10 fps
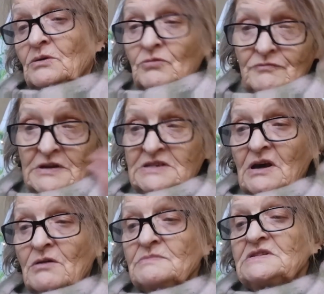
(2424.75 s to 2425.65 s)
the
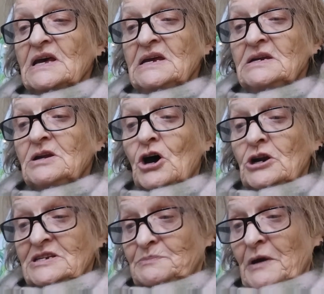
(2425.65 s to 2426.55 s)
rhizomes, in
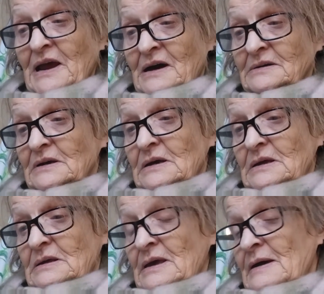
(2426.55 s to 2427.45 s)
early
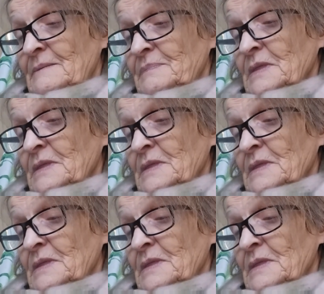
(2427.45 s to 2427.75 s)
spring. Yeah.